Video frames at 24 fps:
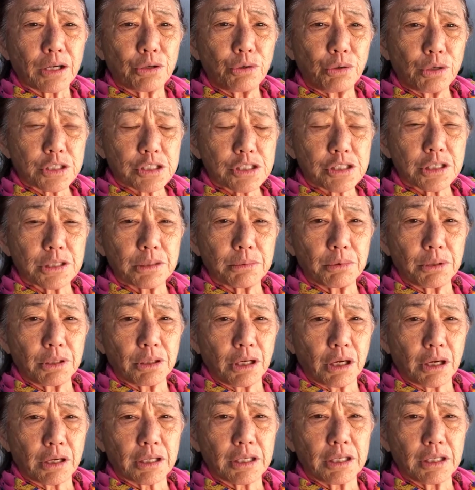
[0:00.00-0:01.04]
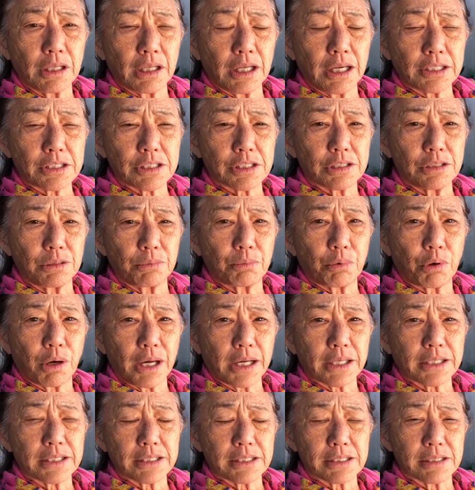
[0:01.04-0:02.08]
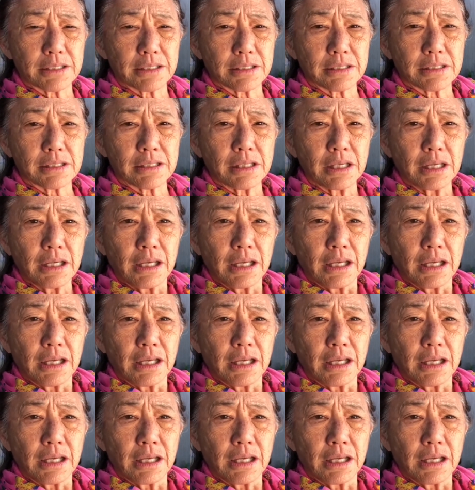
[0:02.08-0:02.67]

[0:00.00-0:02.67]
questionable archaeological practices,